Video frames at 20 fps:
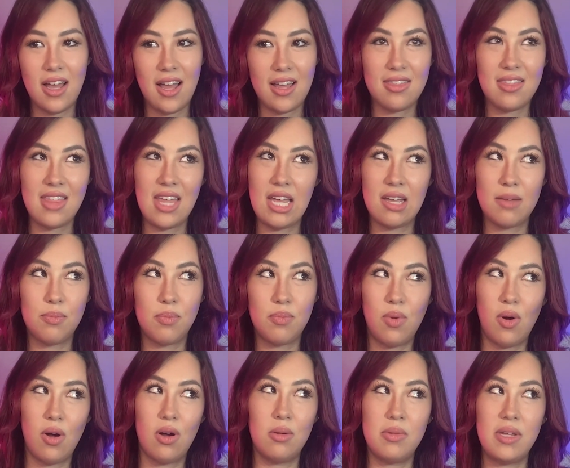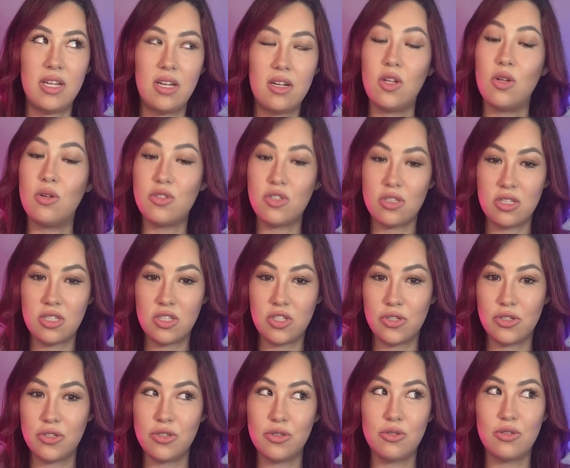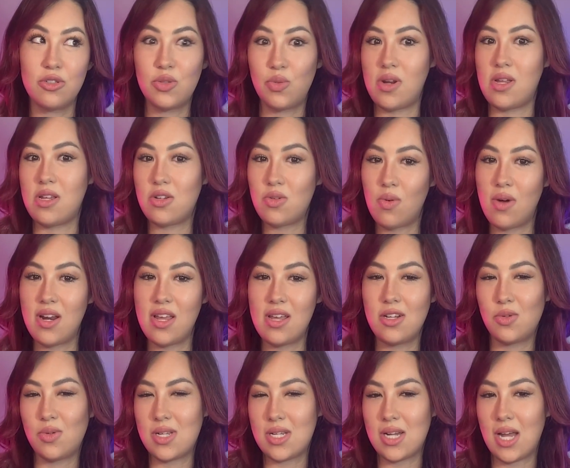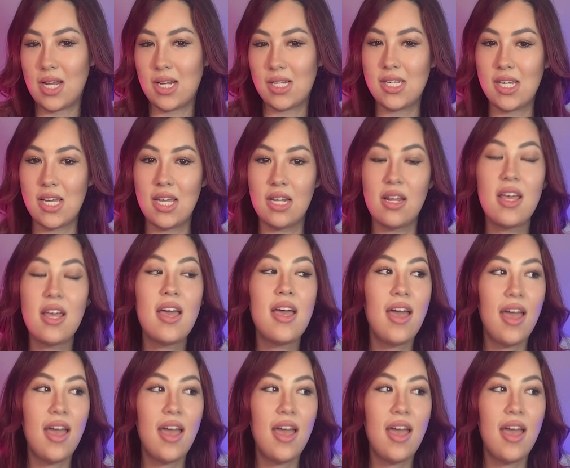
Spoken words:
I think probably closer to 2020, 2019,